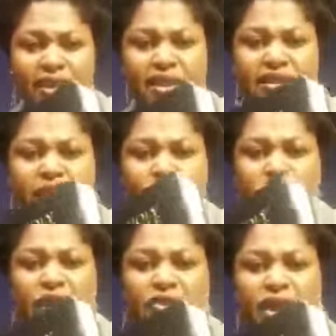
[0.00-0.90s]
It's the
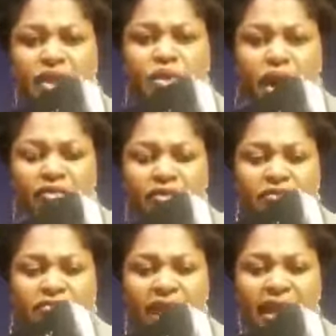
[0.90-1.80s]
only thing you have
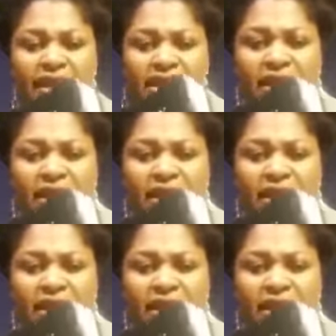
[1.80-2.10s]
to fight the